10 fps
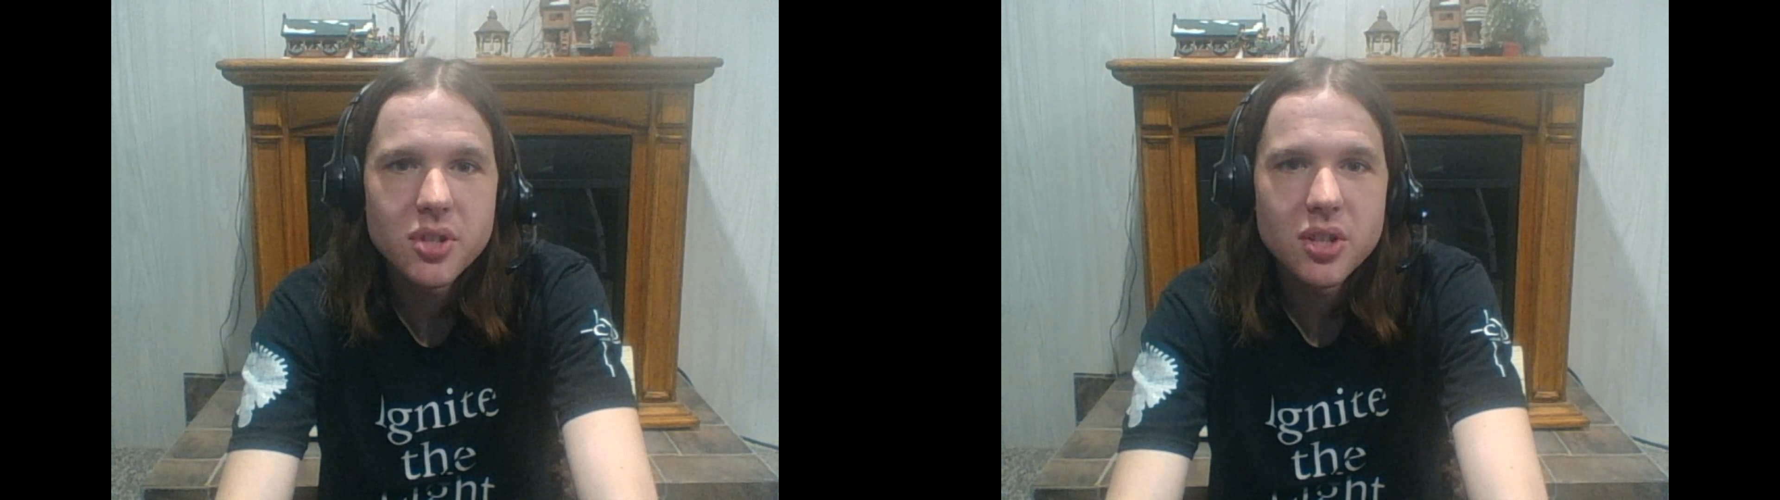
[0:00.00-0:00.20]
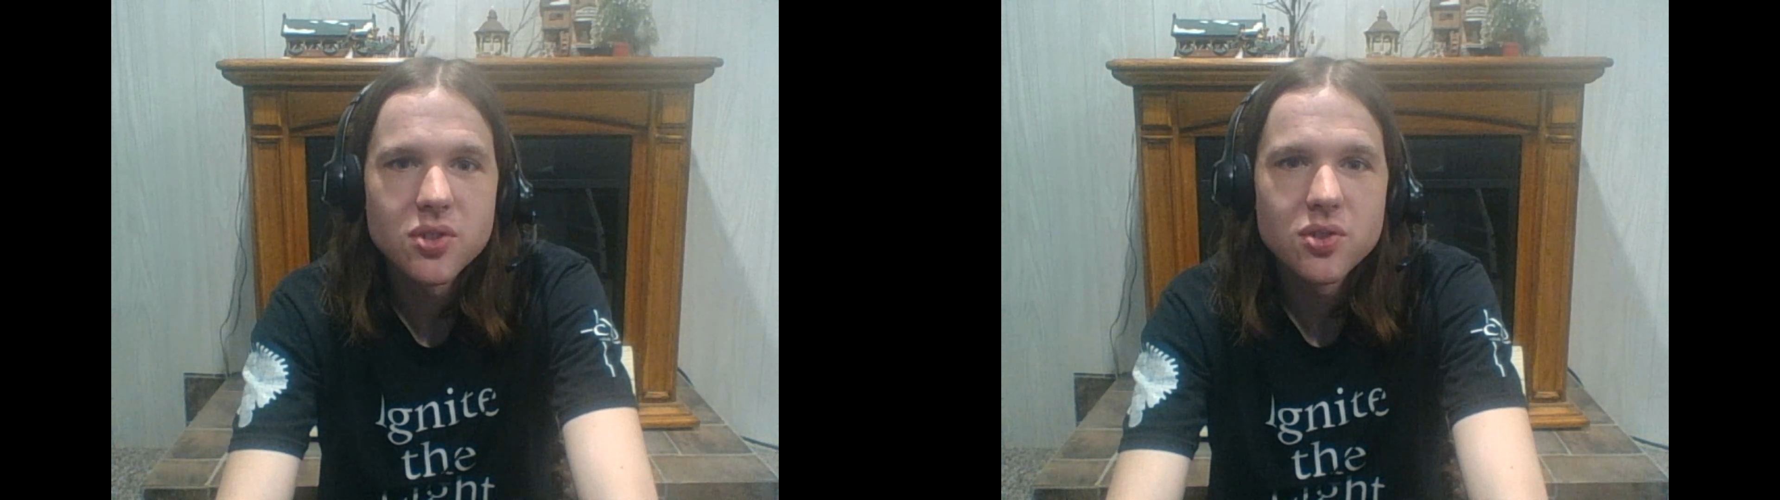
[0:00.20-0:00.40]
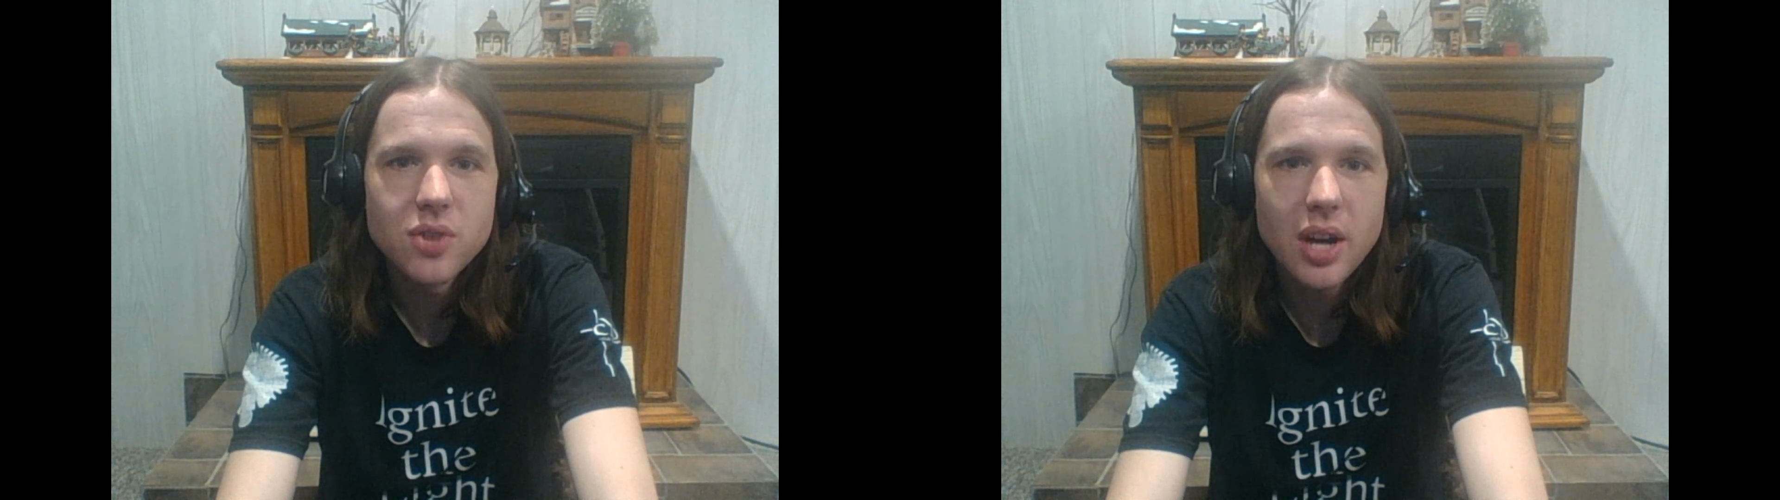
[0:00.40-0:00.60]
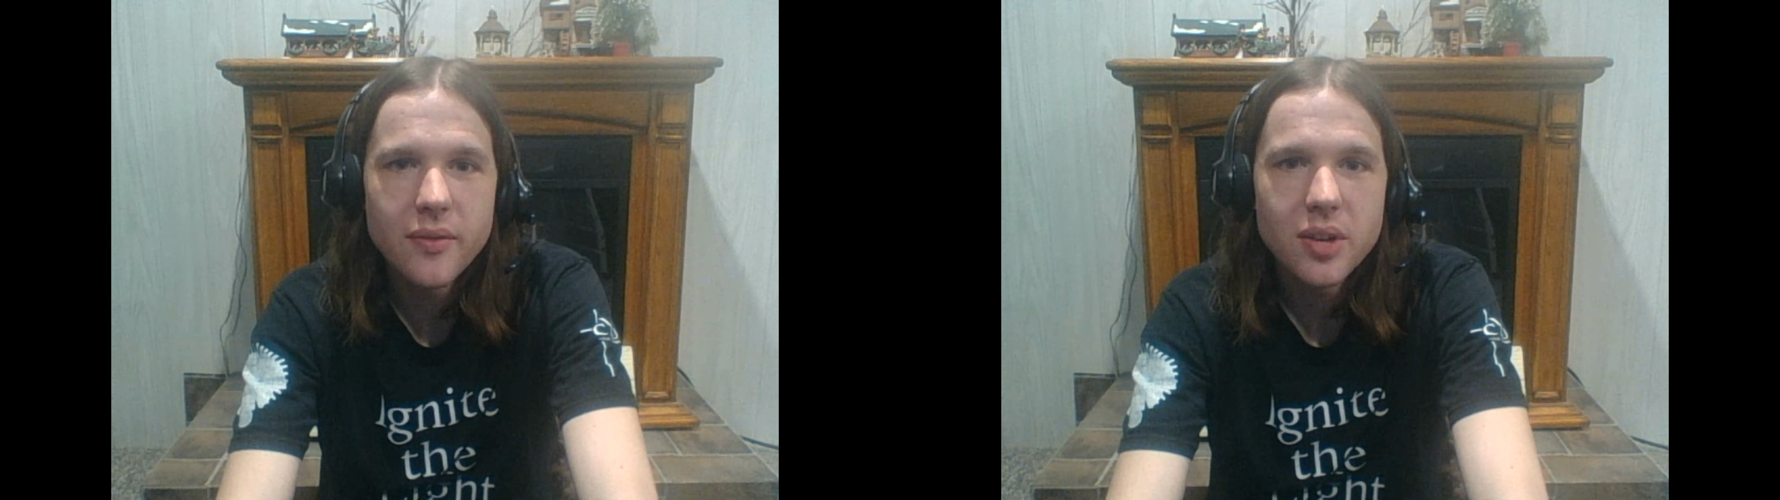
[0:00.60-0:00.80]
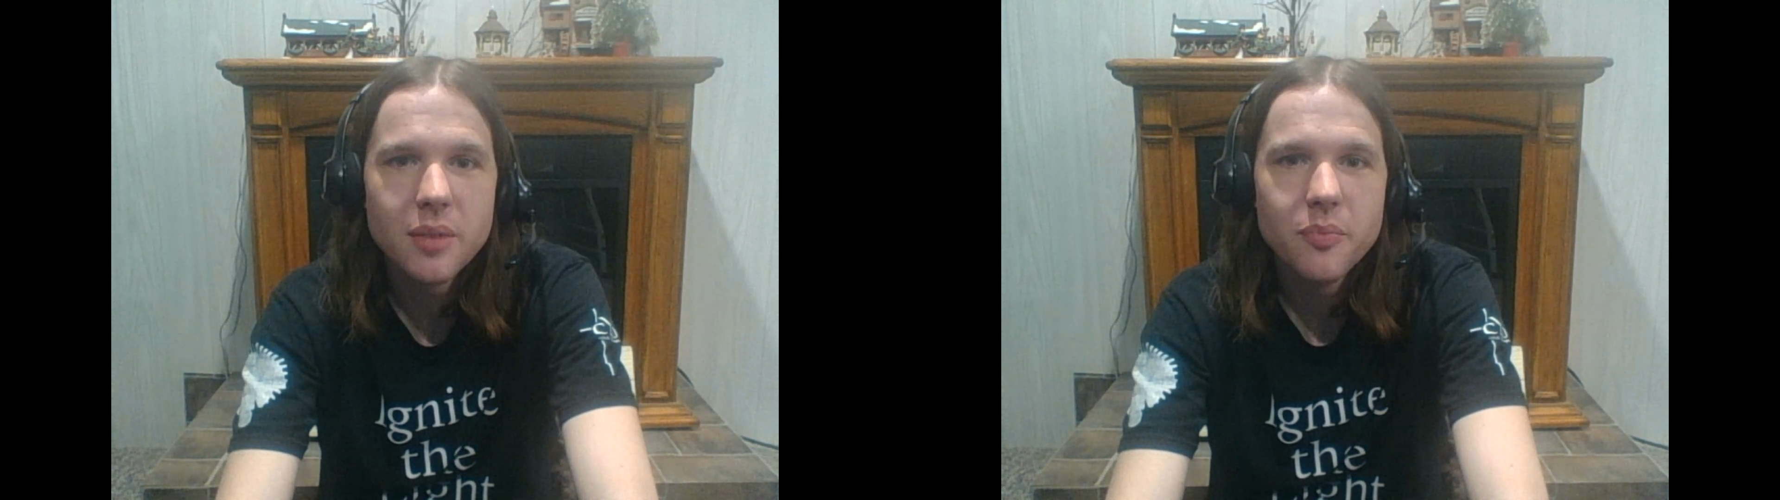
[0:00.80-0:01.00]

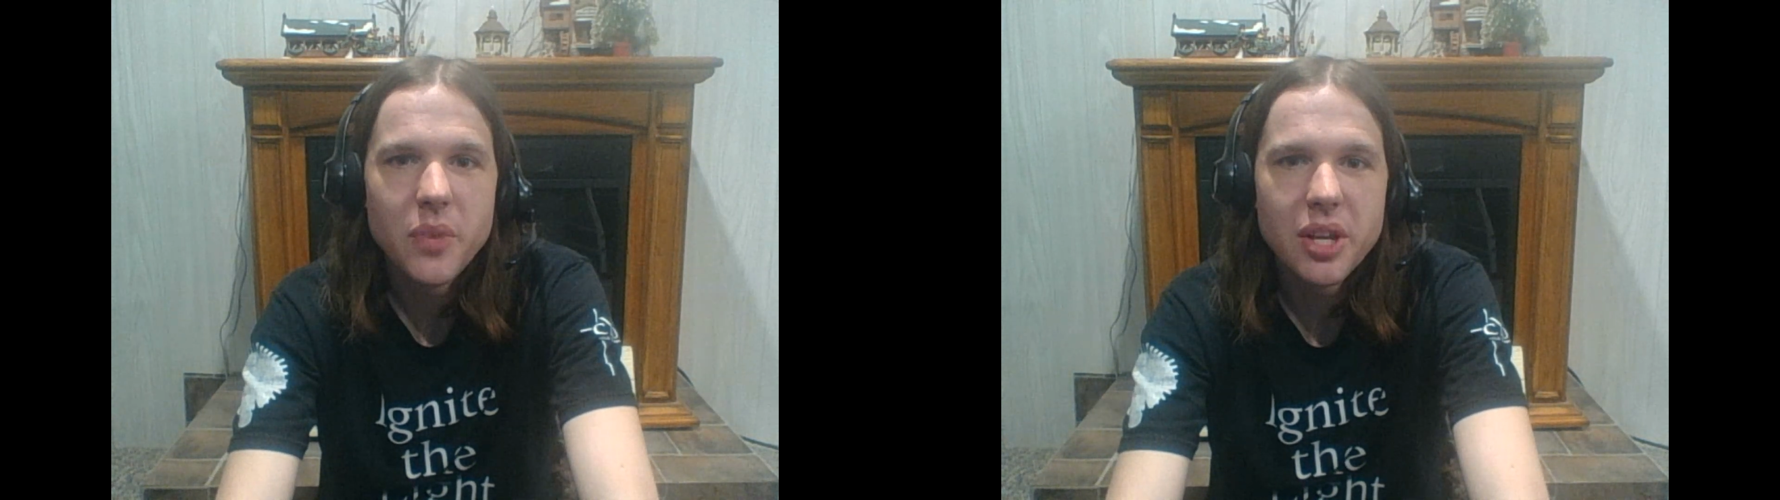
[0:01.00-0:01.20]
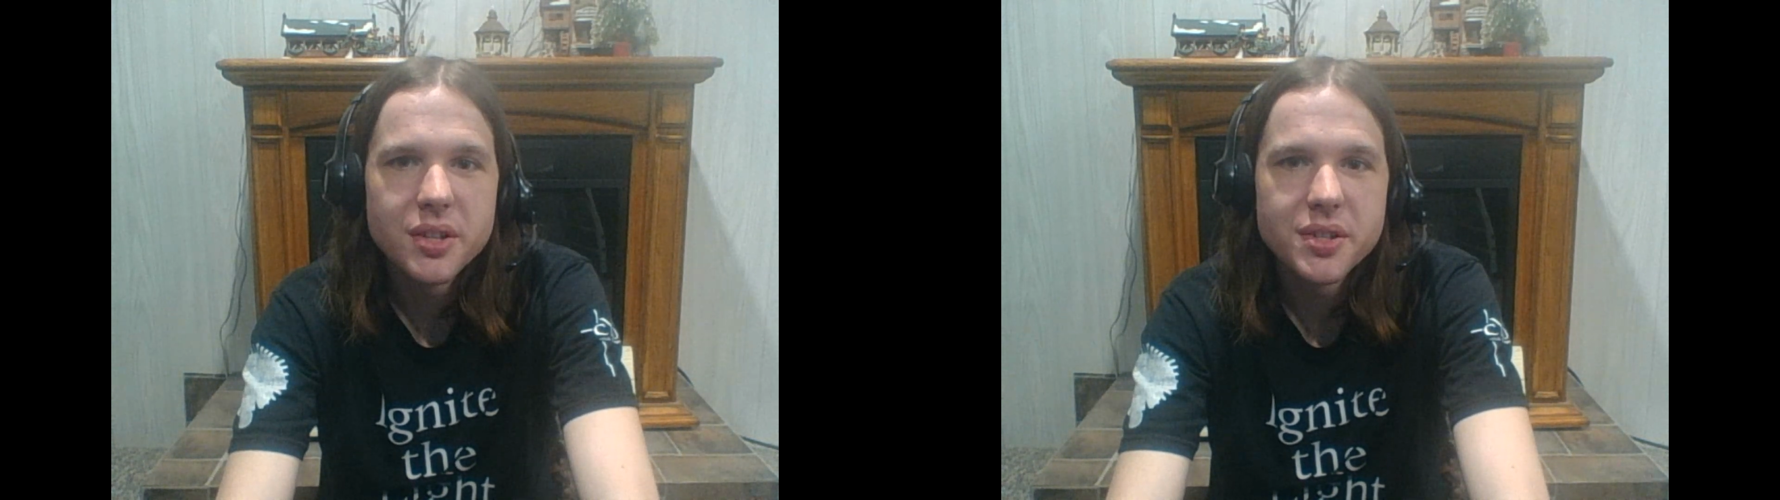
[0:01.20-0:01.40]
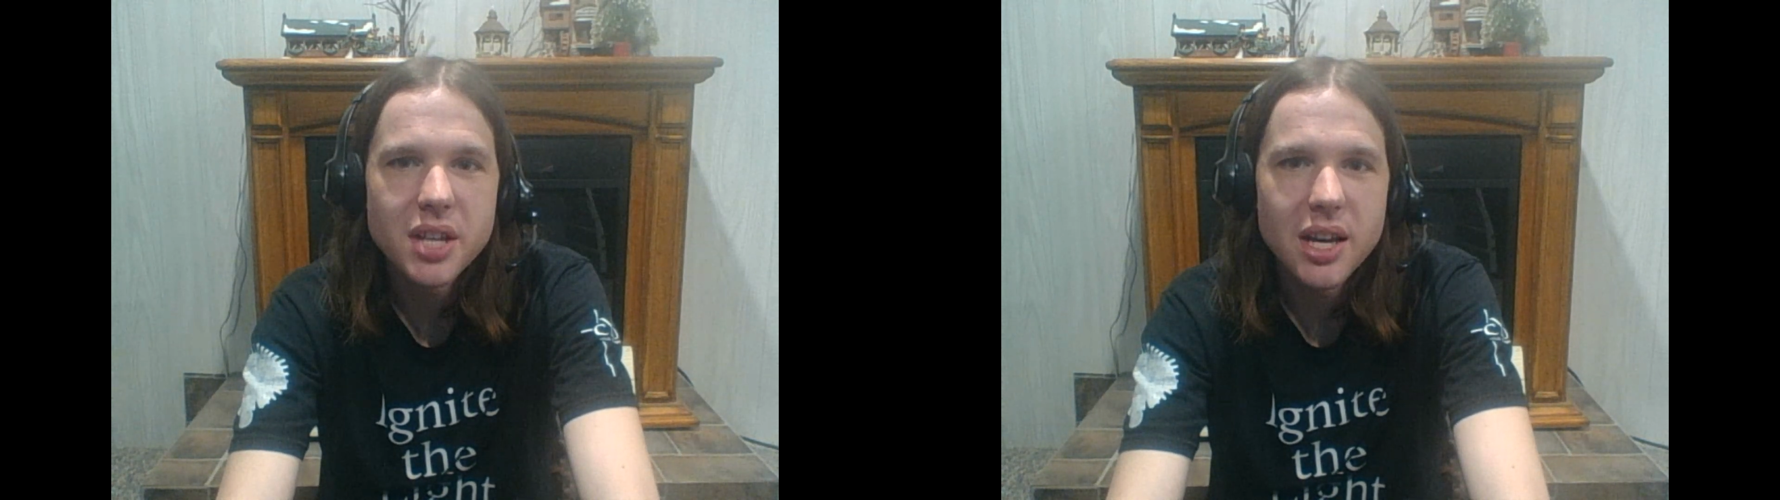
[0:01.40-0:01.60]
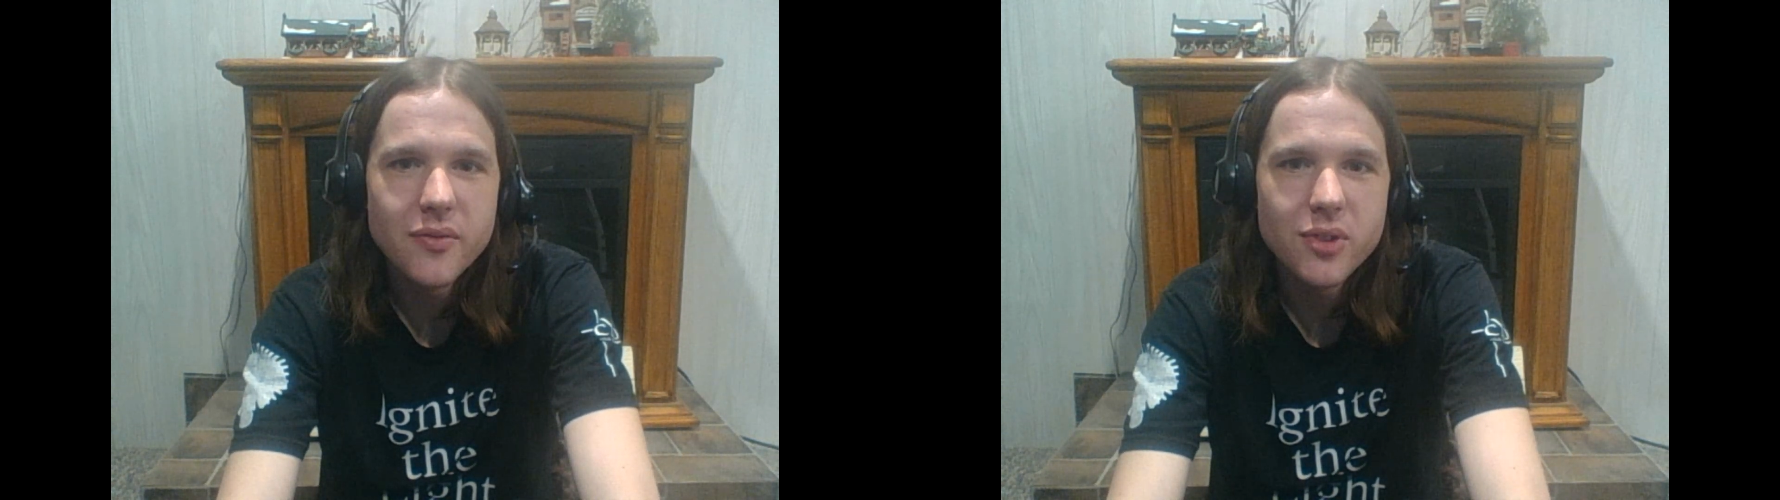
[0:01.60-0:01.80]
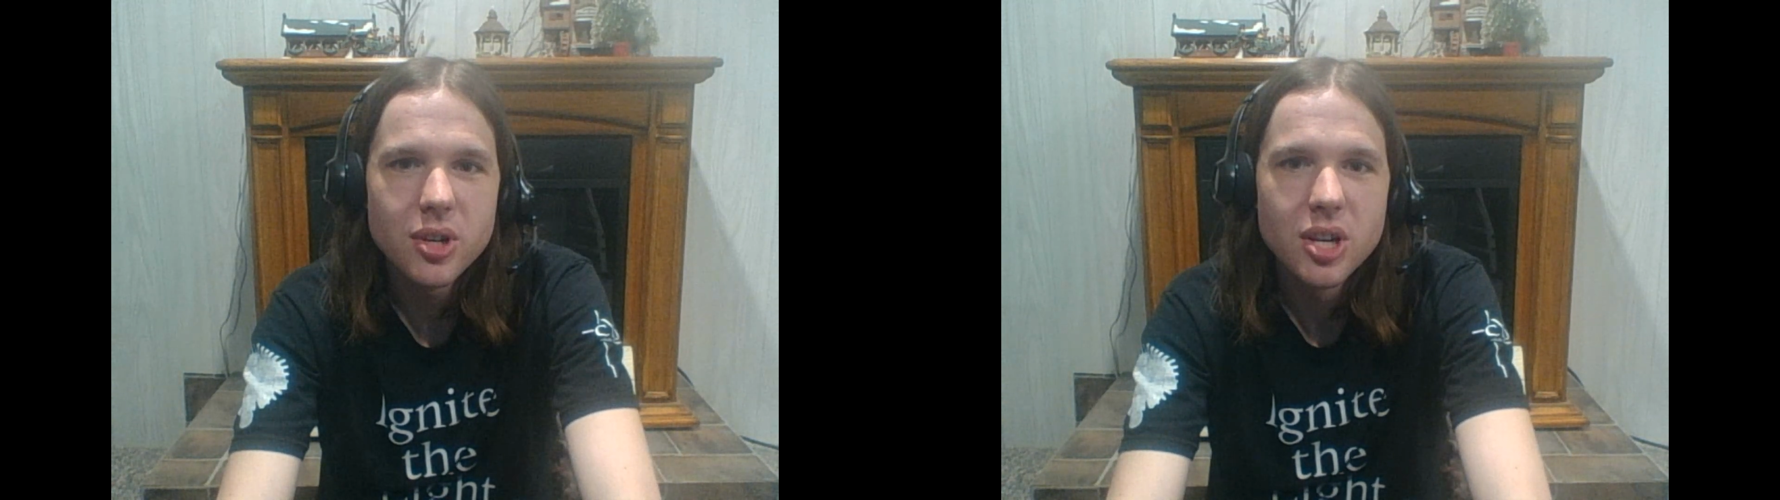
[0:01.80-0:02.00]
extravagant meals
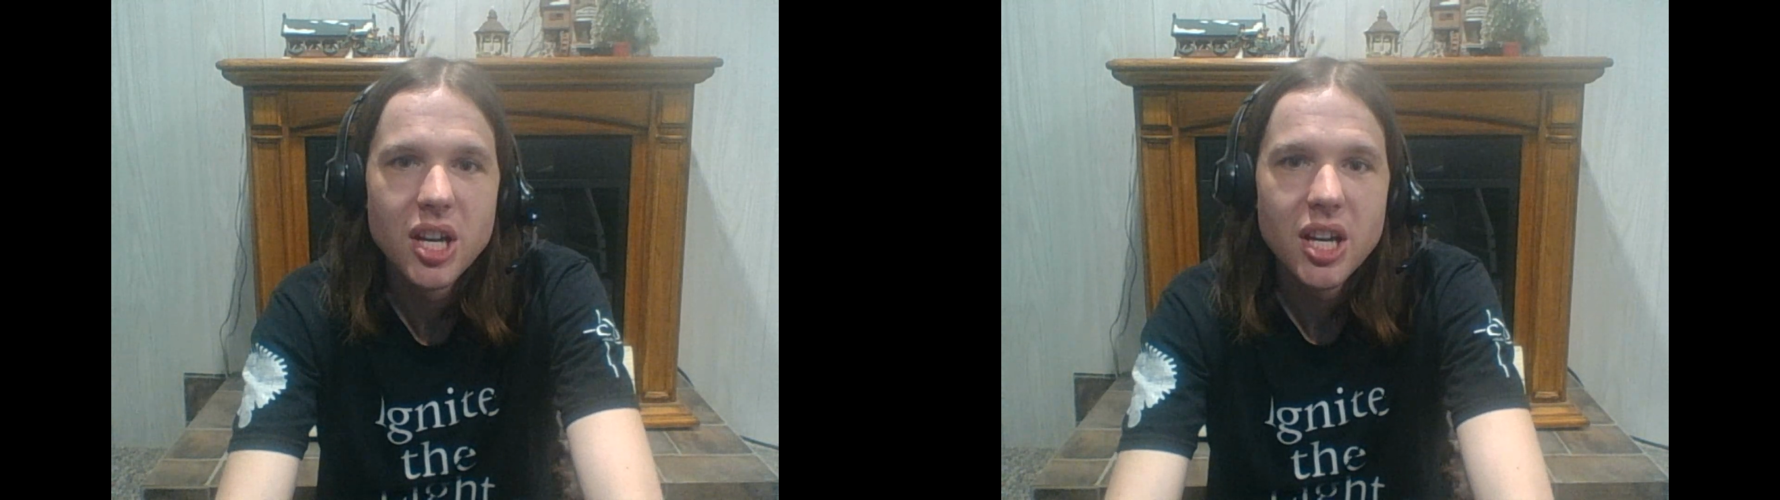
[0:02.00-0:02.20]
ever.